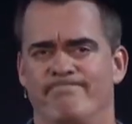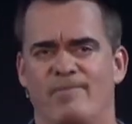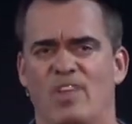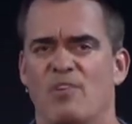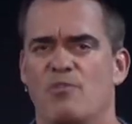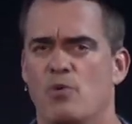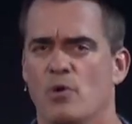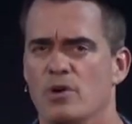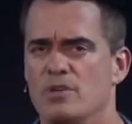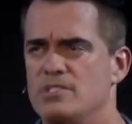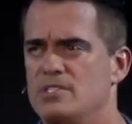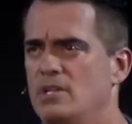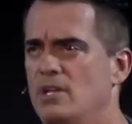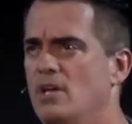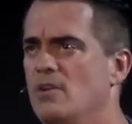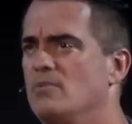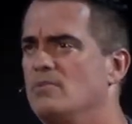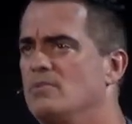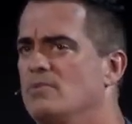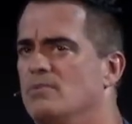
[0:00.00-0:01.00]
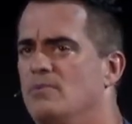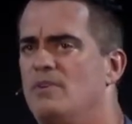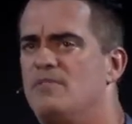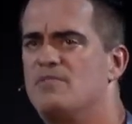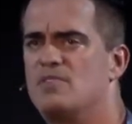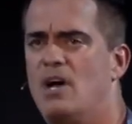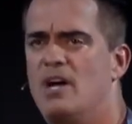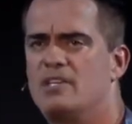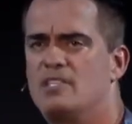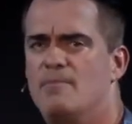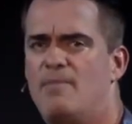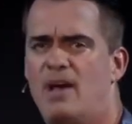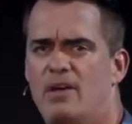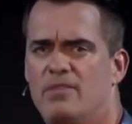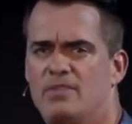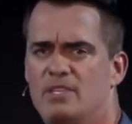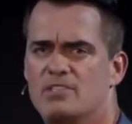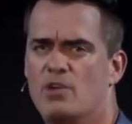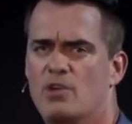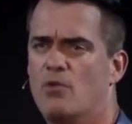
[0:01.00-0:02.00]
Of course, you know, we've talked
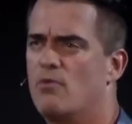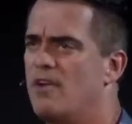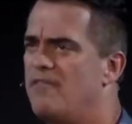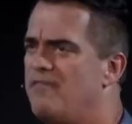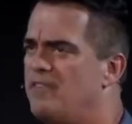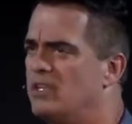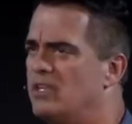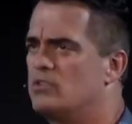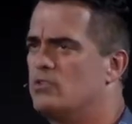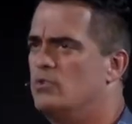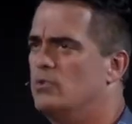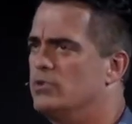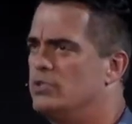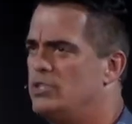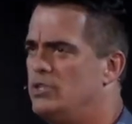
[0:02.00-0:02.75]
about these horrific school